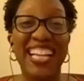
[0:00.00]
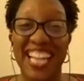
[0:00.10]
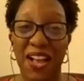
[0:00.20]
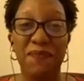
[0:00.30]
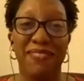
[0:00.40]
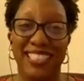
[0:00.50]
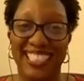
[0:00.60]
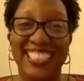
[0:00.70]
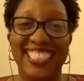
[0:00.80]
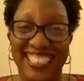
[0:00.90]
is the
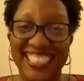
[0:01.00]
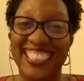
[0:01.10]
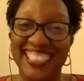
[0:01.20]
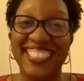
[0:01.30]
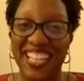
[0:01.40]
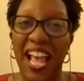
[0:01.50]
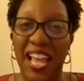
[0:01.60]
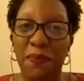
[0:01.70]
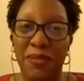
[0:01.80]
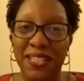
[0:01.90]
person, just
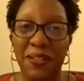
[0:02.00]
every time that